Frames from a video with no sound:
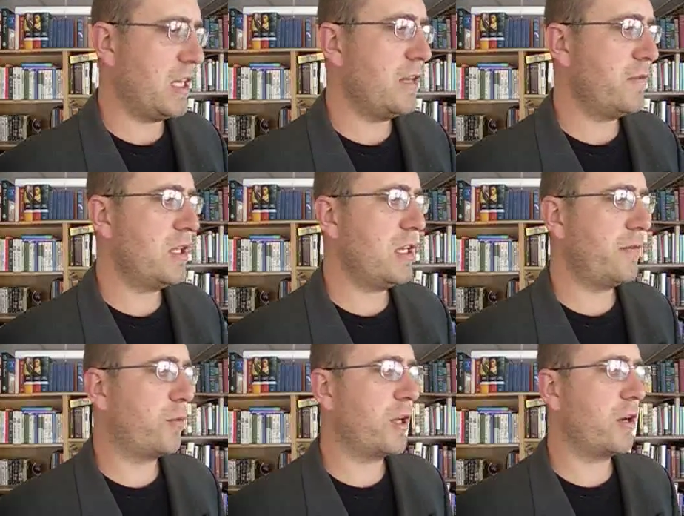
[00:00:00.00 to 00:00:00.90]
Even
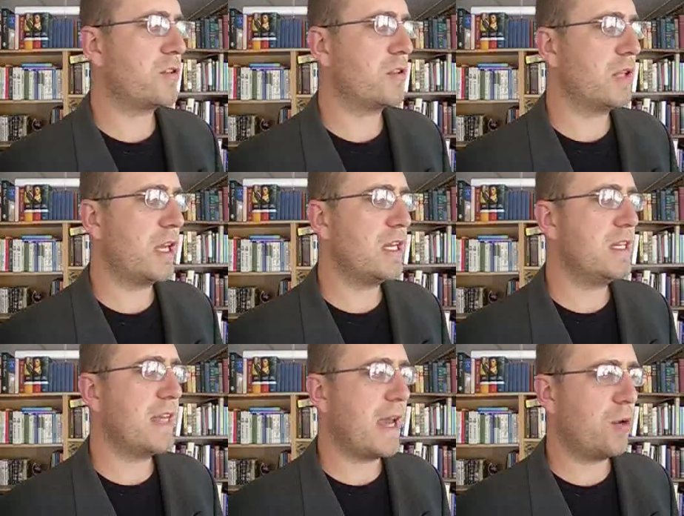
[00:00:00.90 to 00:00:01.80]
if we are to lay
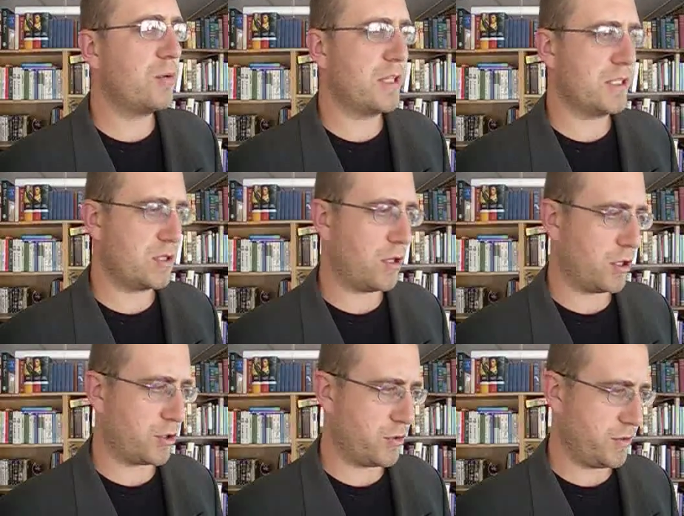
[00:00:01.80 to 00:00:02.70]
down this
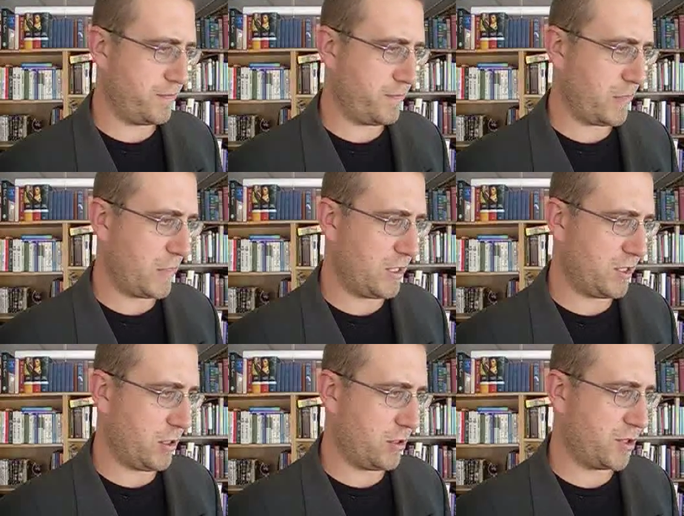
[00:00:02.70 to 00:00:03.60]
doctrine, is
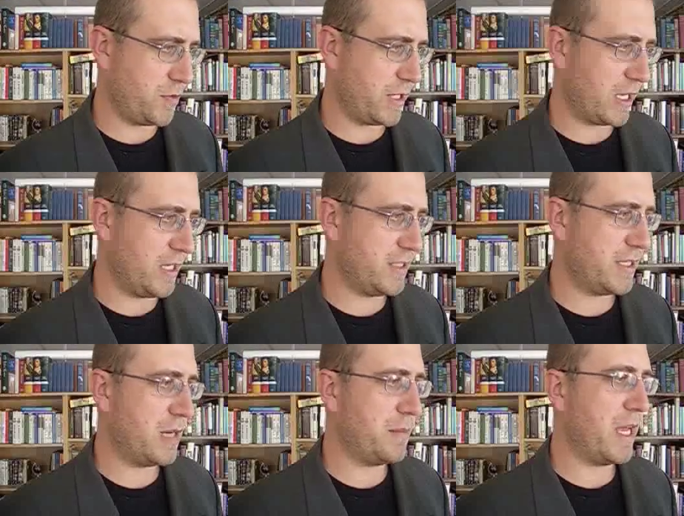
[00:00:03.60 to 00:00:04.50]
it also the case
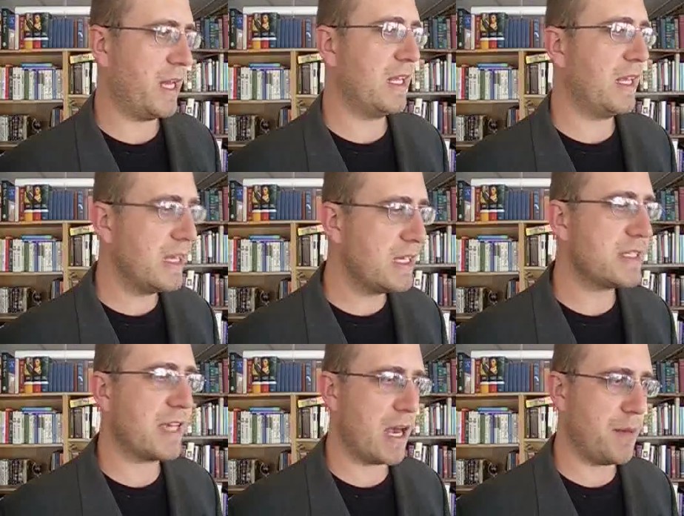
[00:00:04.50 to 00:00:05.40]
that a man
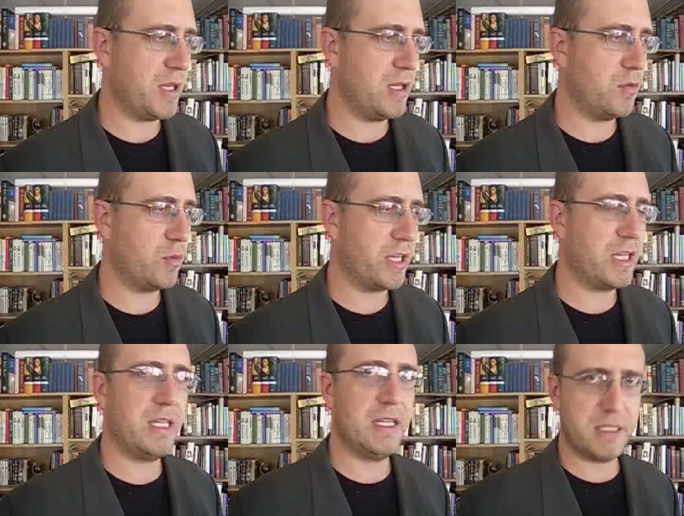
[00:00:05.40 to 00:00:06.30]
is happy when
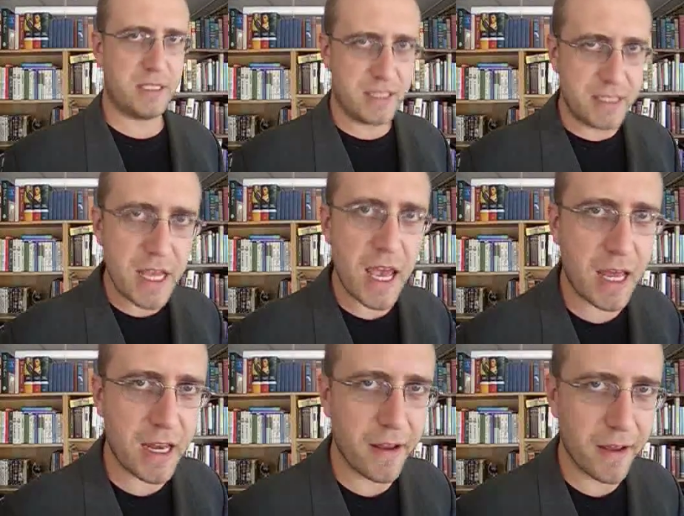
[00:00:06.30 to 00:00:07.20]
he is
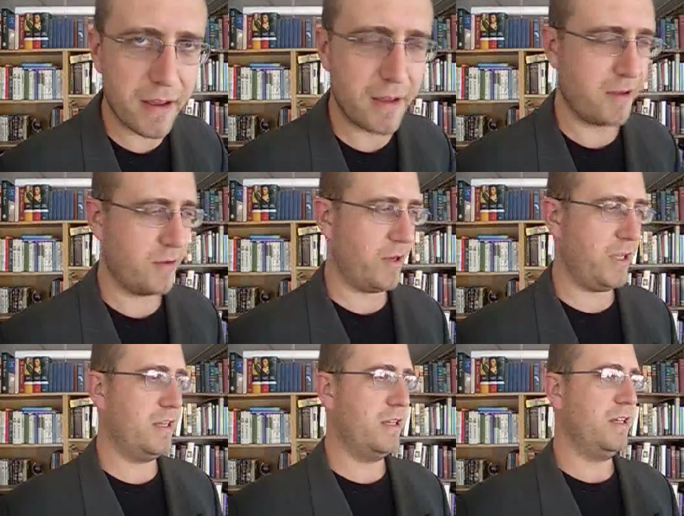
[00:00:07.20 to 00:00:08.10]
dead?
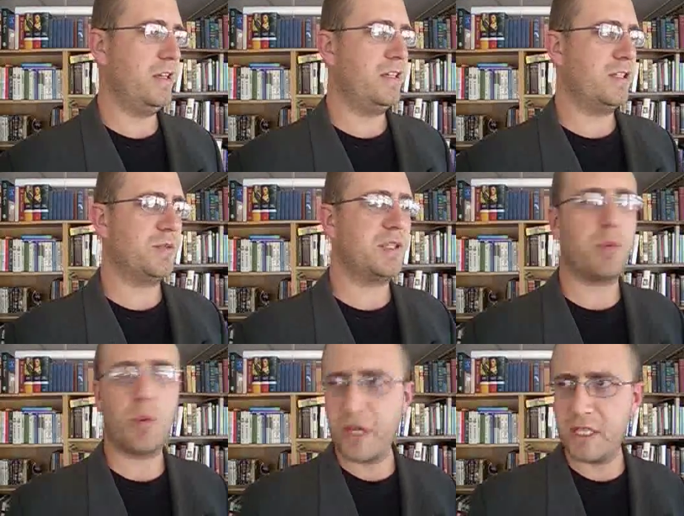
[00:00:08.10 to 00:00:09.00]
Right? So we say,
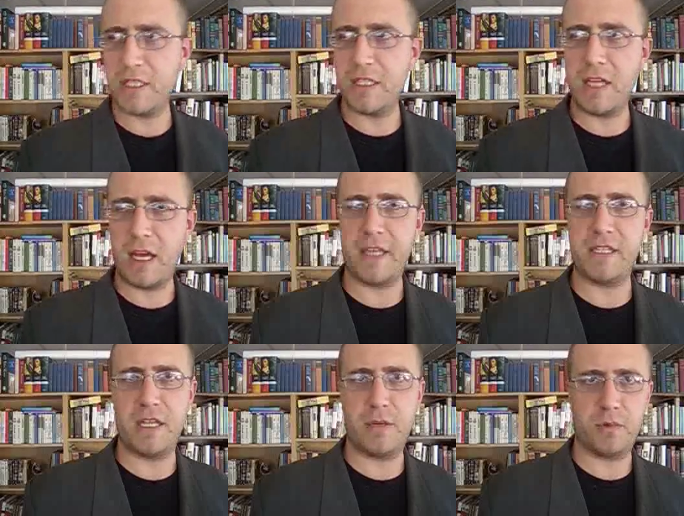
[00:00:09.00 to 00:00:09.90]
well, wait till he dies,
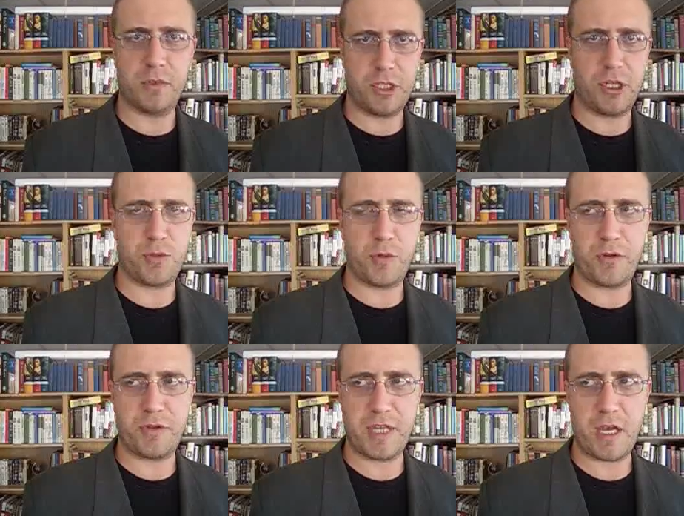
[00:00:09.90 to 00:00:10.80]
and then we'll judge
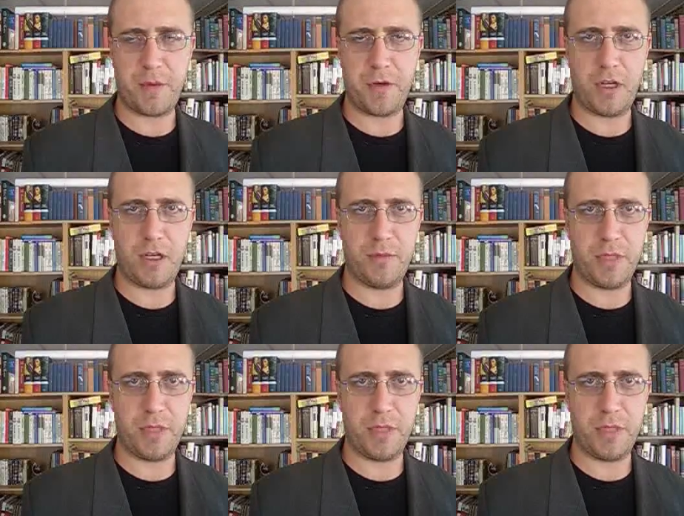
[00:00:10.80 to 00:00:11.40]
whether he's happy or not.